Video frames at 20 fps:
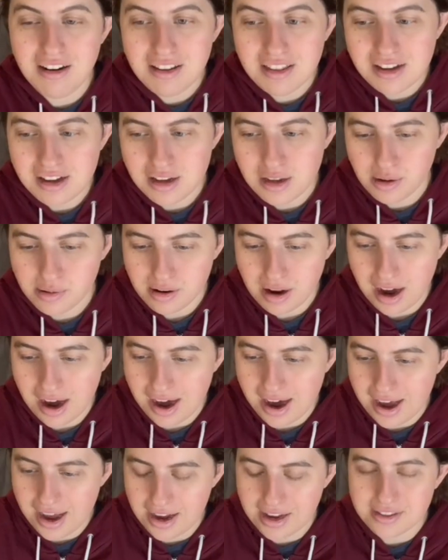thing, you
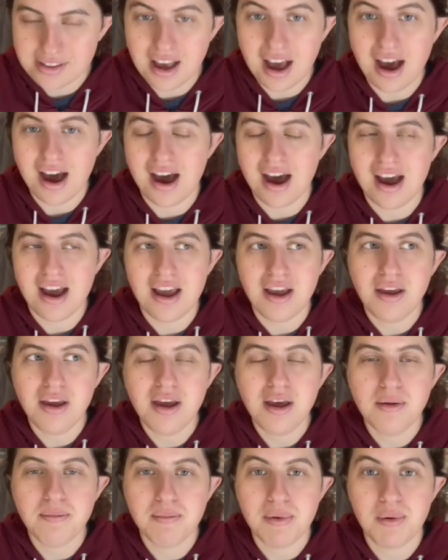guys, I've
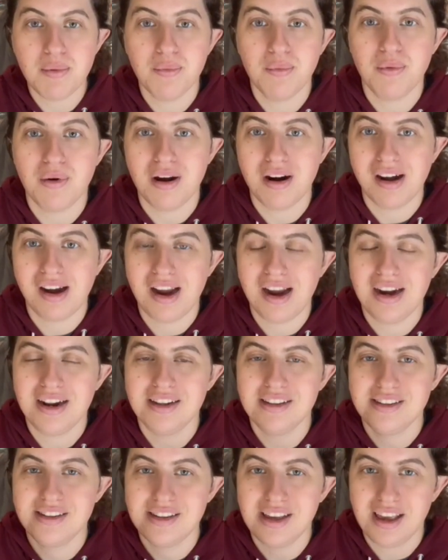been
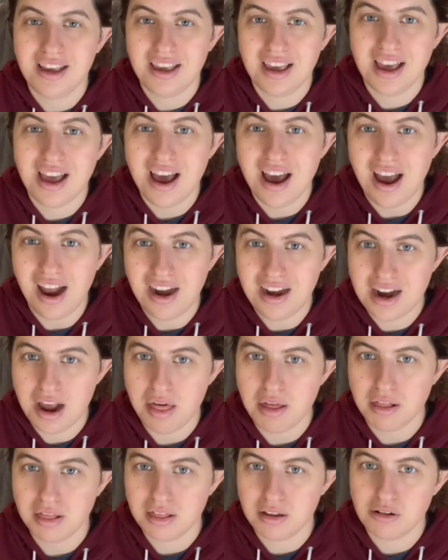wanting to get
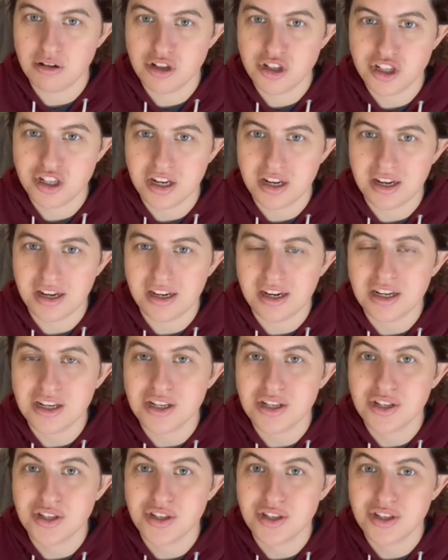another lotion
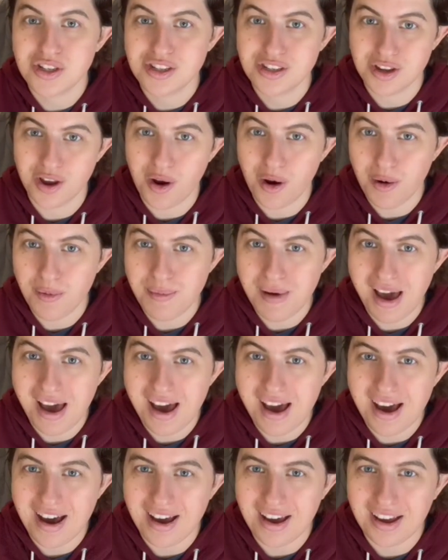so
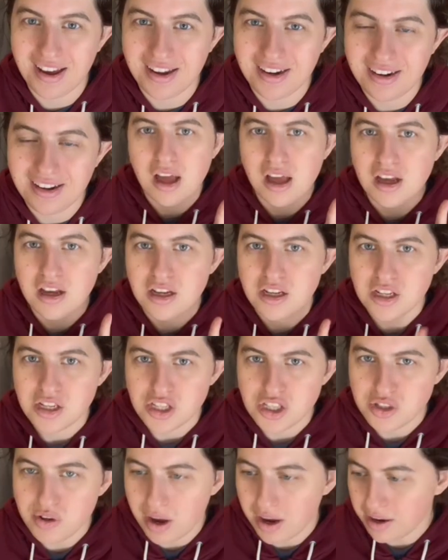bad.
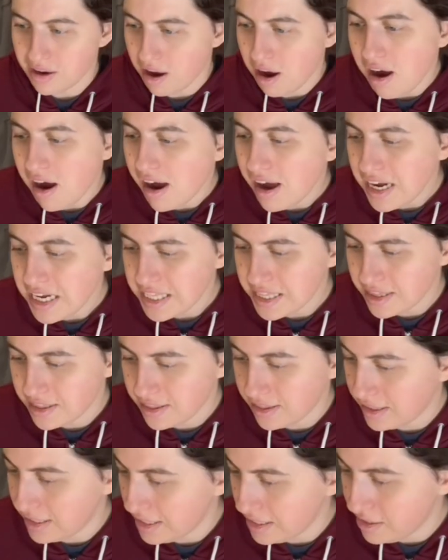So I got
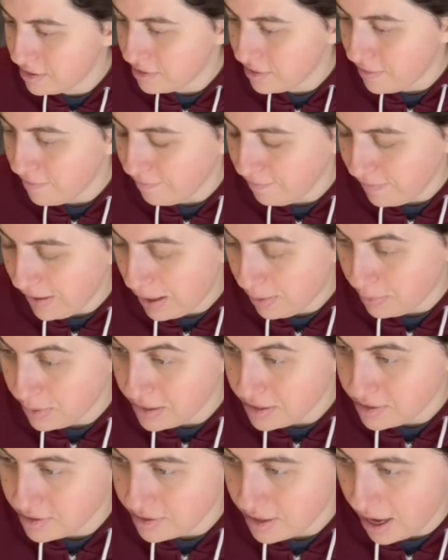this family
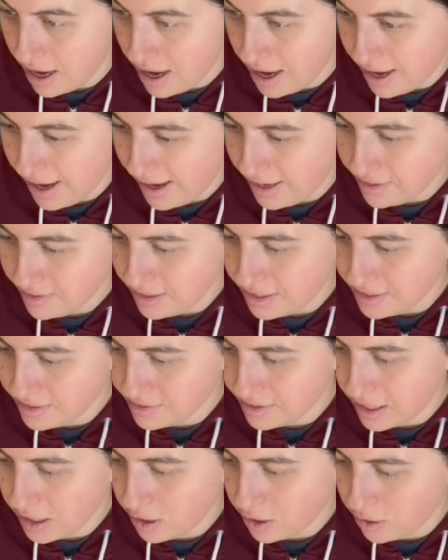size.
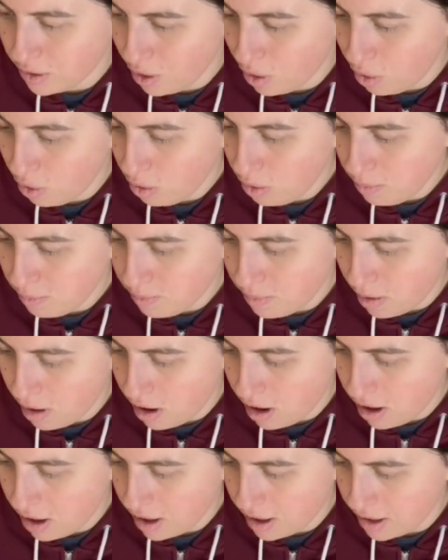It's a Gold
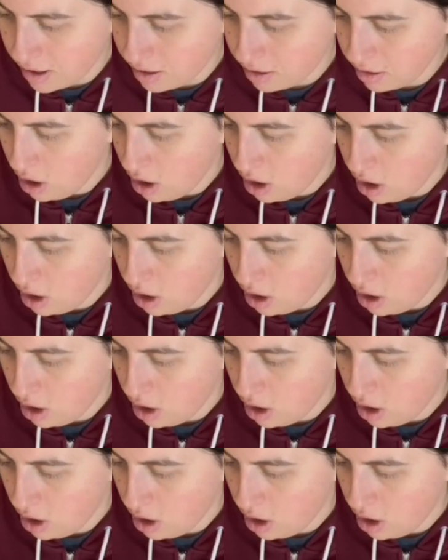Bond